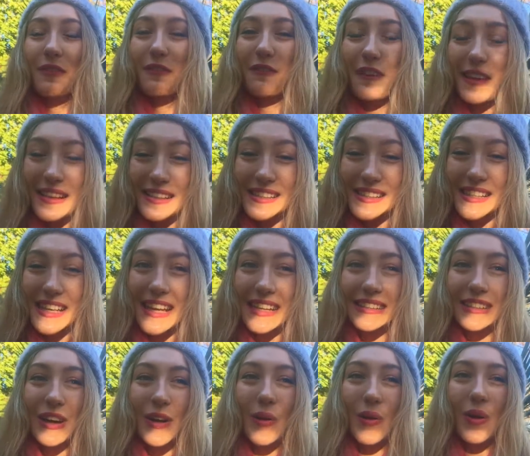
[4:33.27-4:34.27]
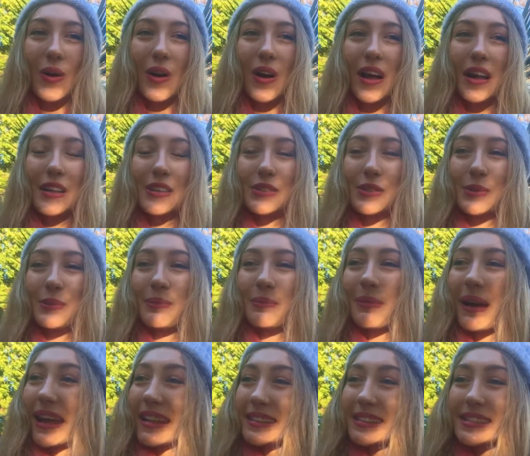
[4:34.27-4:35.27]
fix it or to
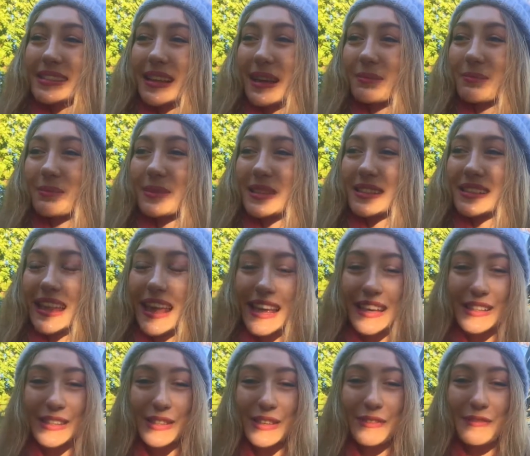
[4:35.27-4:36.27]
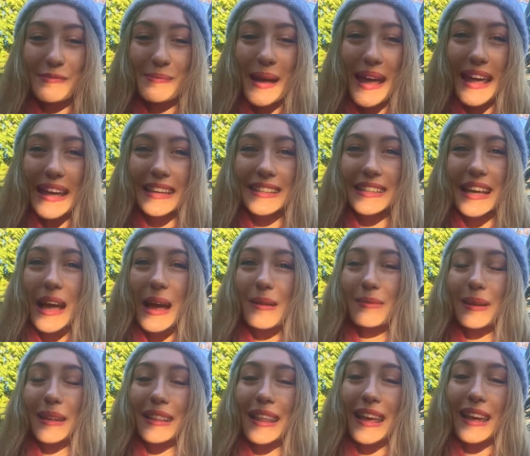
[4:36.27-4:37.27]
mend some mistakes you've made,
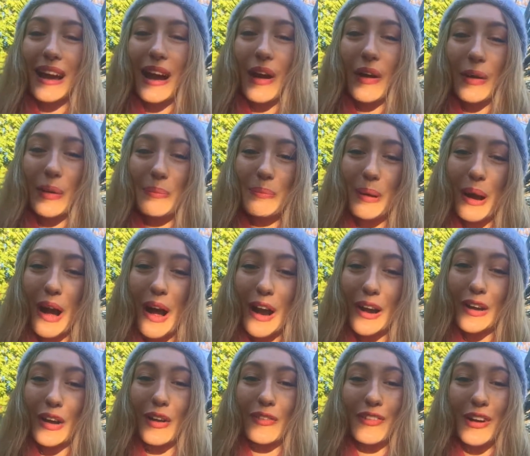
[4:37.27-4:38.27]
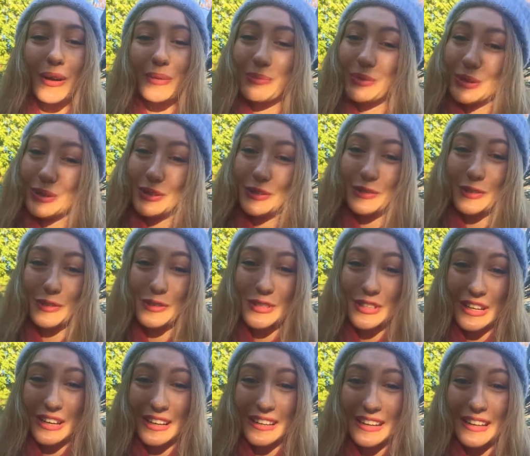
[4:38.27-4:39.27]
but they are a part of our beautiful
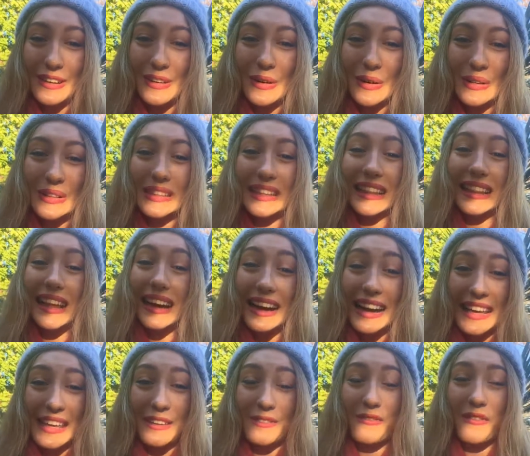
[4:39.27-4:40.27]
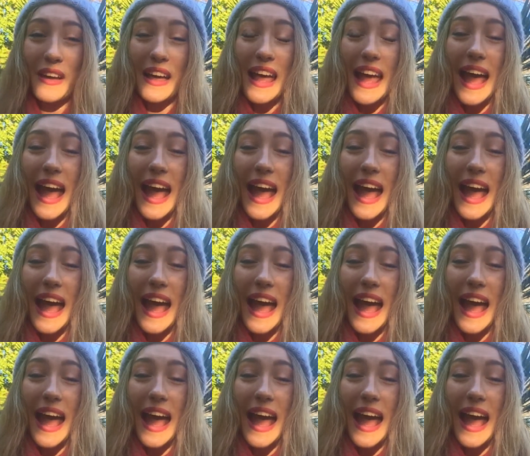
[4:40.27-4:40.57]
journey called life.